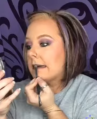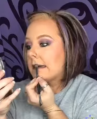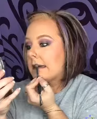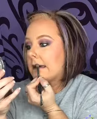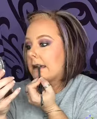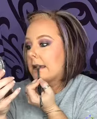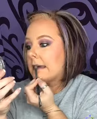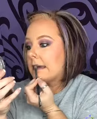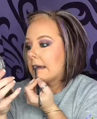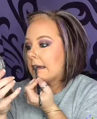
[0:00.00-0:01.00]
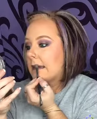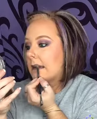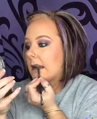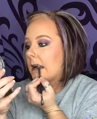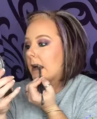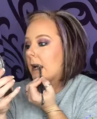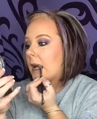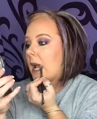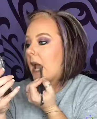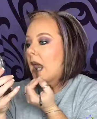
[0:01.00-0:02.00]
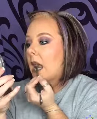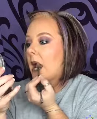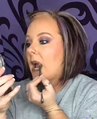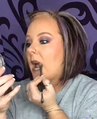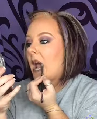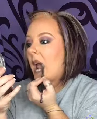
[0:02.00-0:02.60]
Nothing is said.